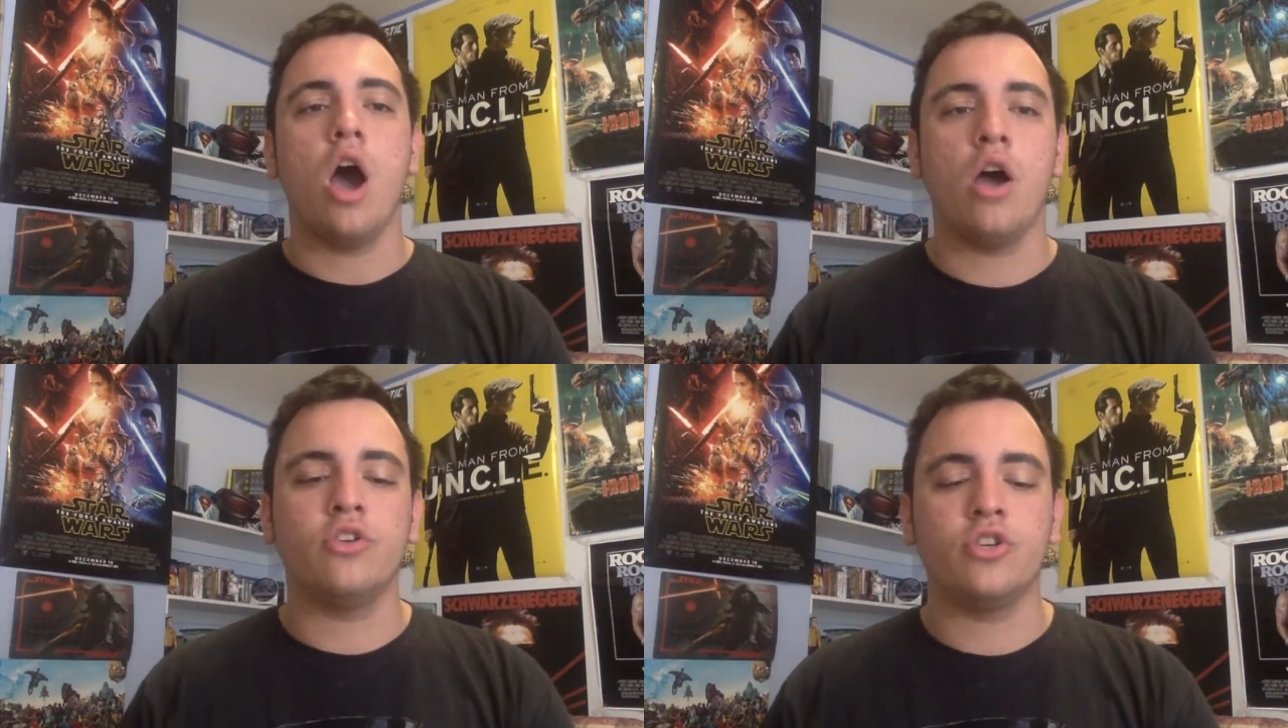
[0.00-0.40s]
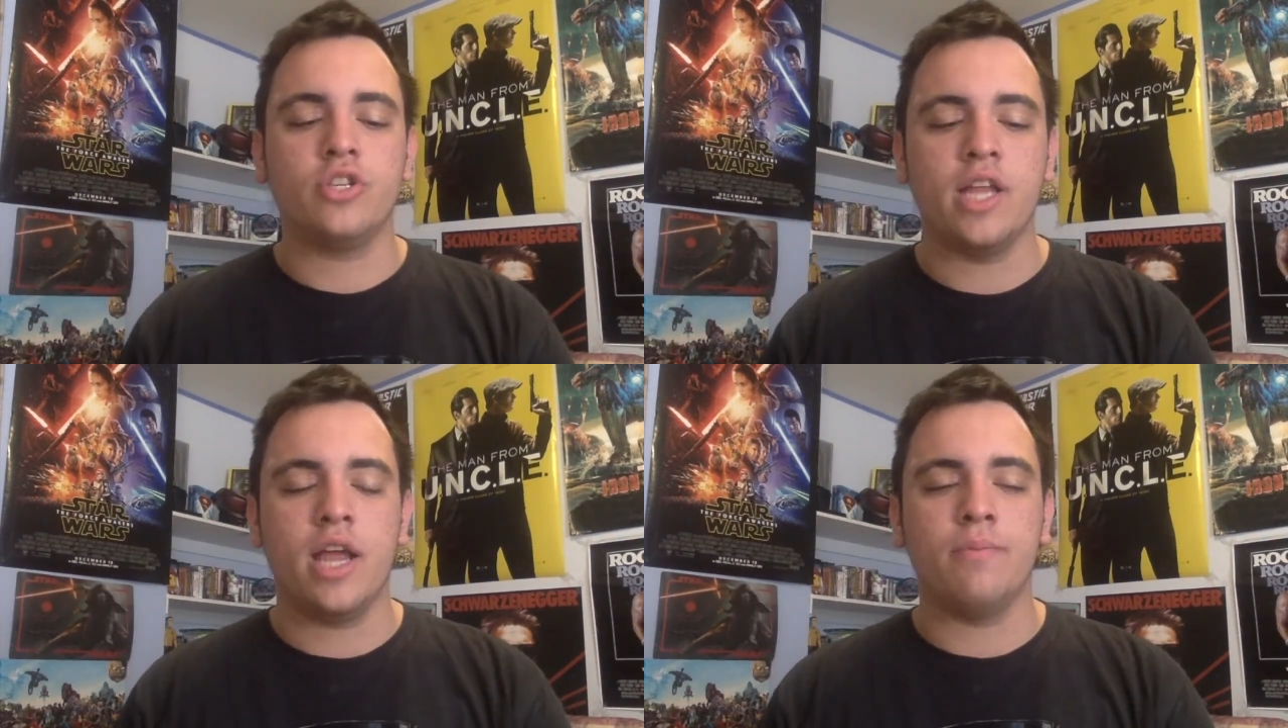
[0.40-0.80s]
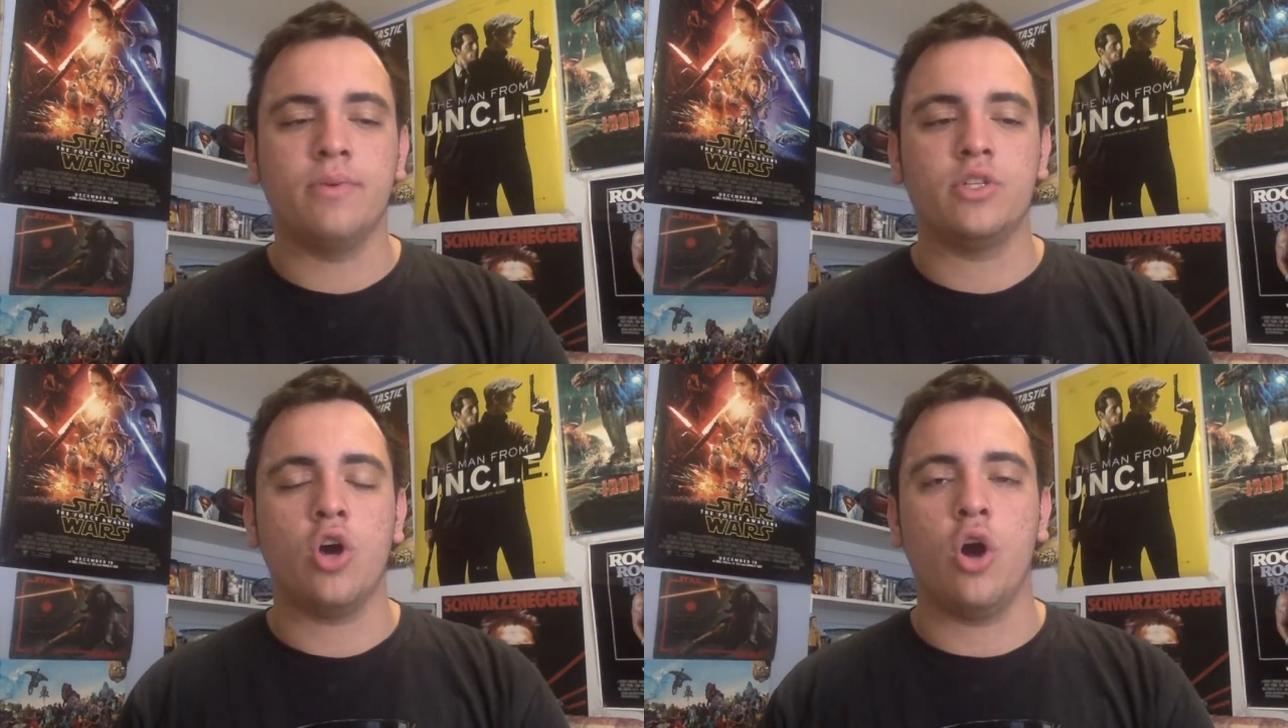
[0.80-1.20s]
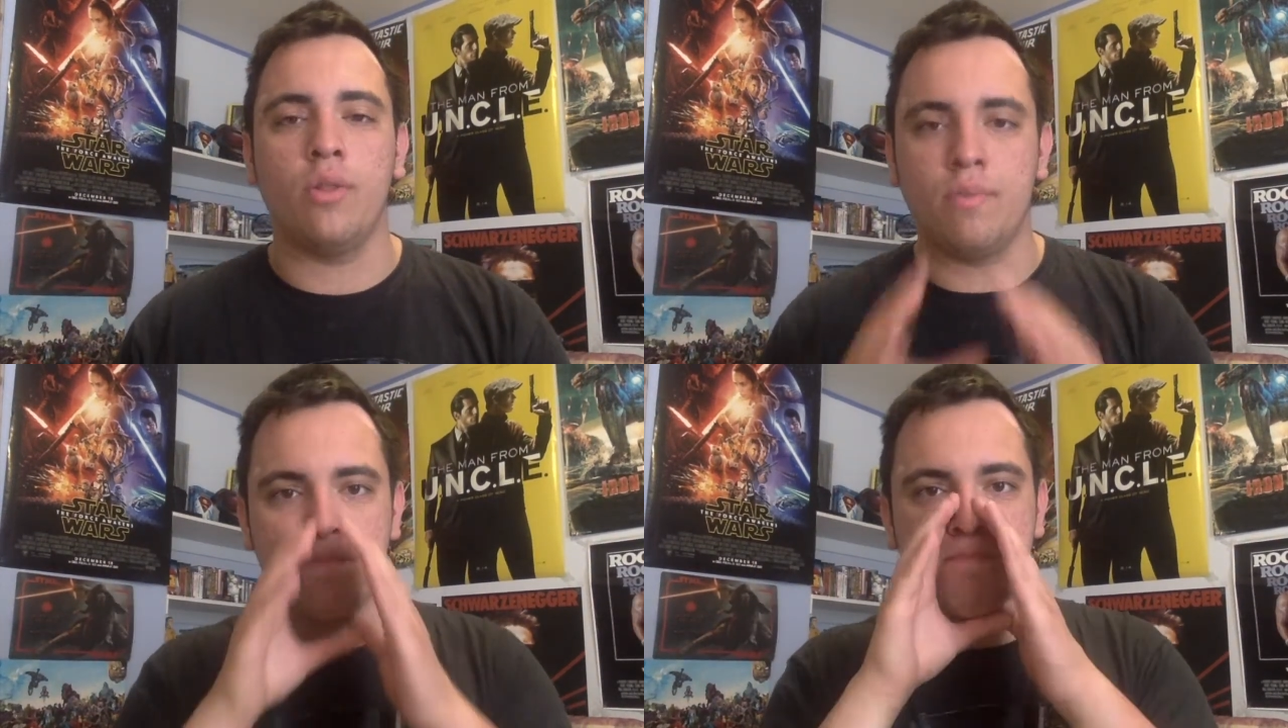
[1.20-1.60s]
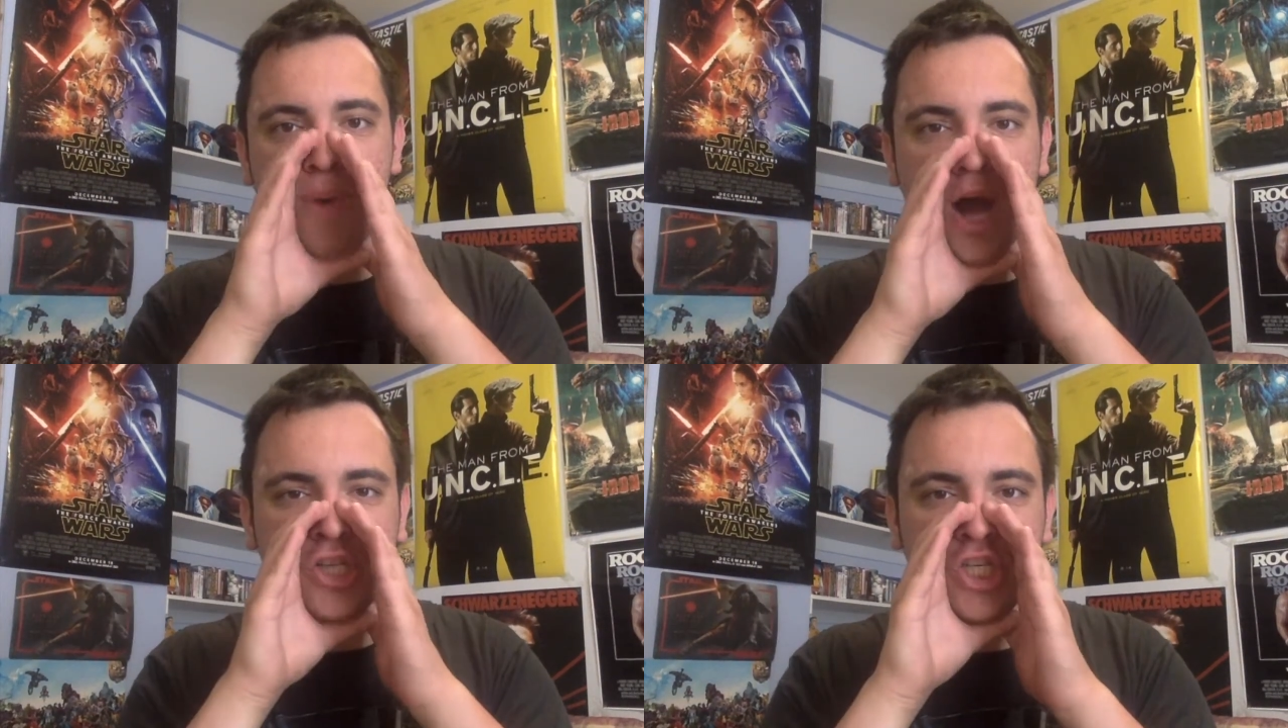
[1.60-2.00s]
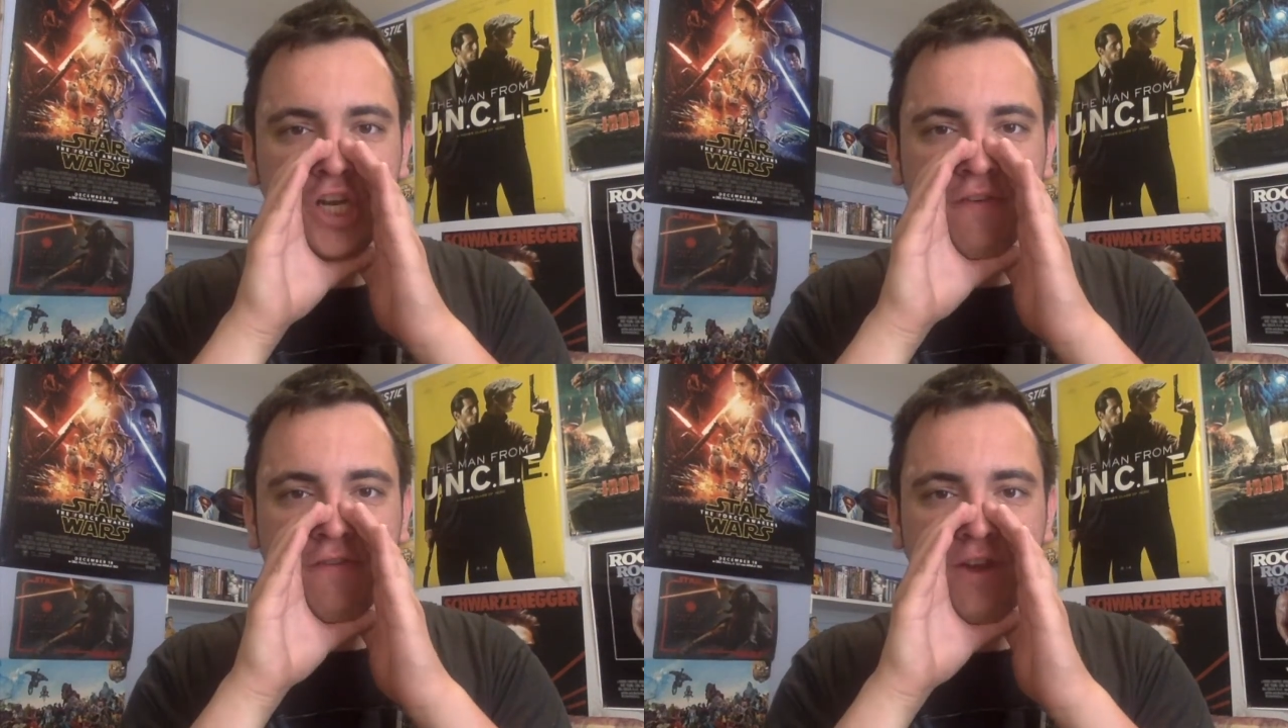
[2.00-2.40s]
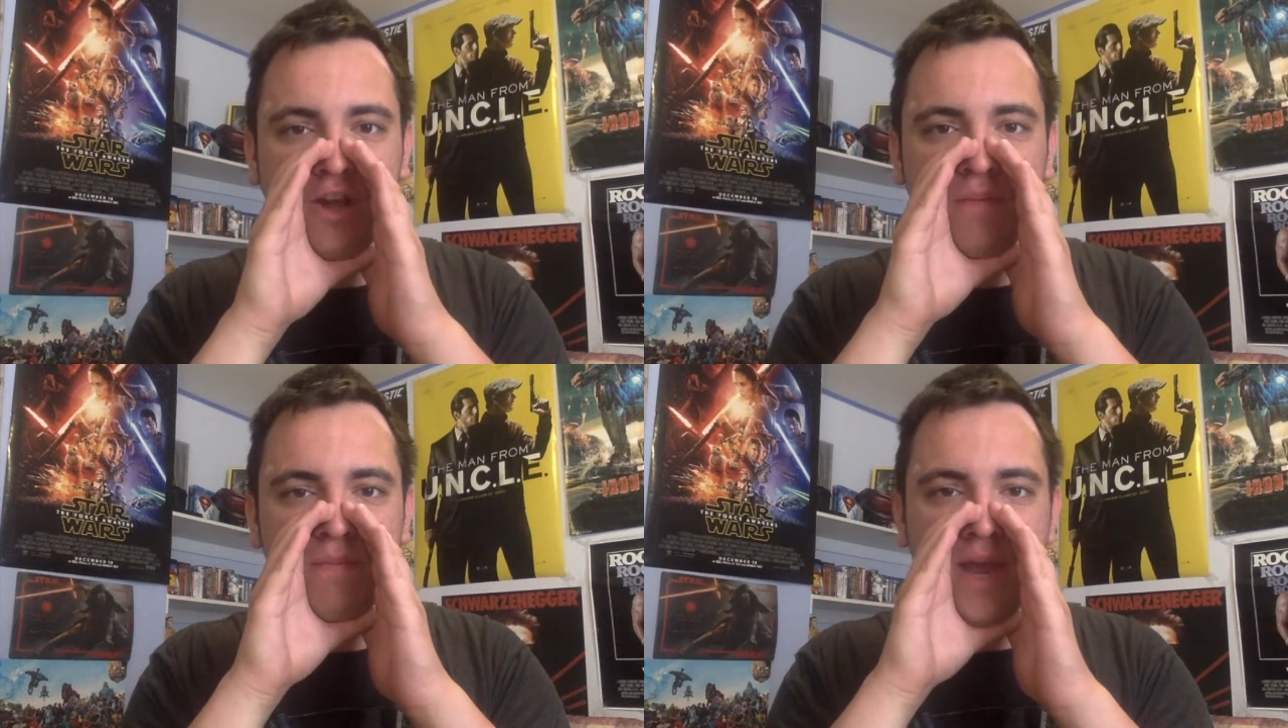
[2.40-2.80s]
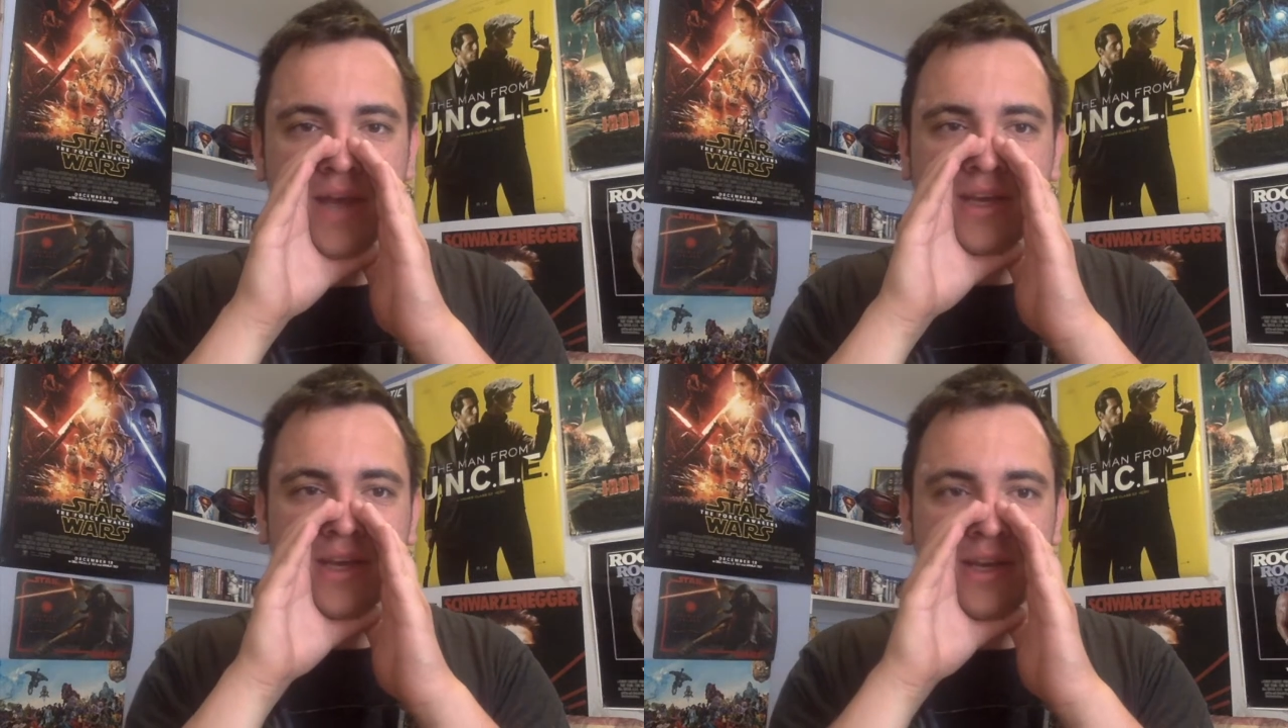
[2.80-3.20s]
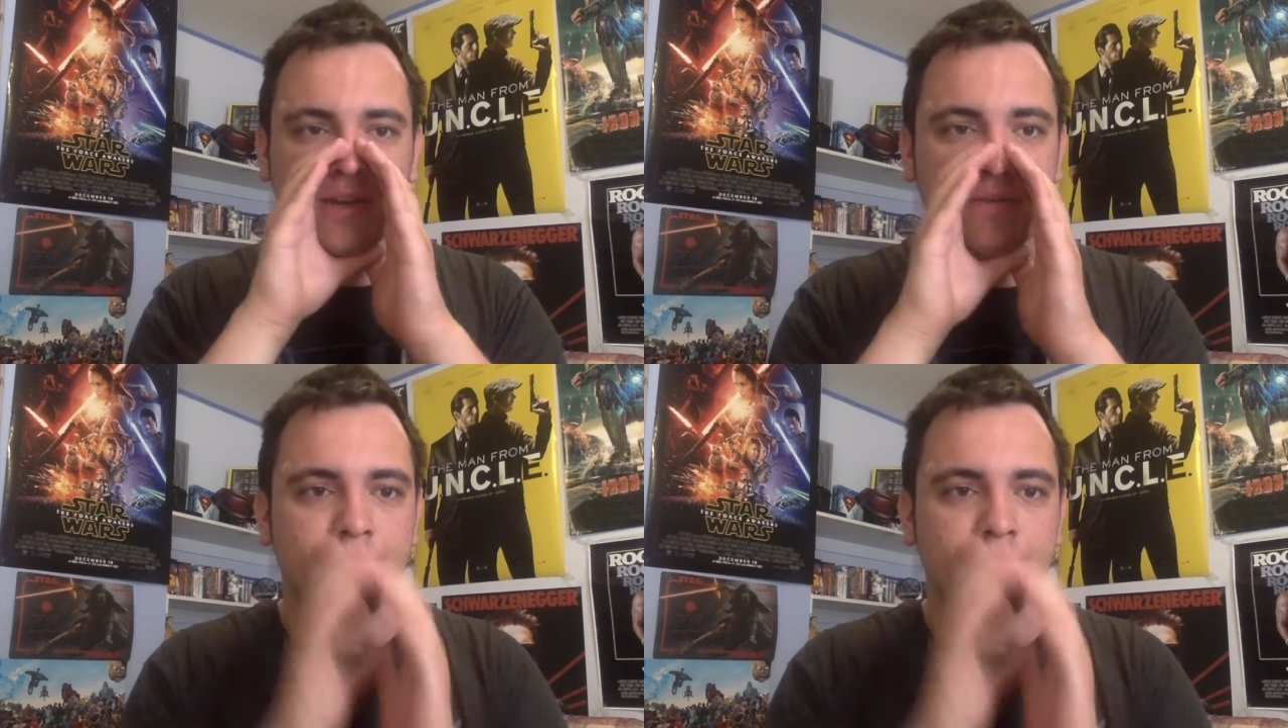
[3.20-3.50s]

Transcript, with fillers: understand what's called budget filmmaking.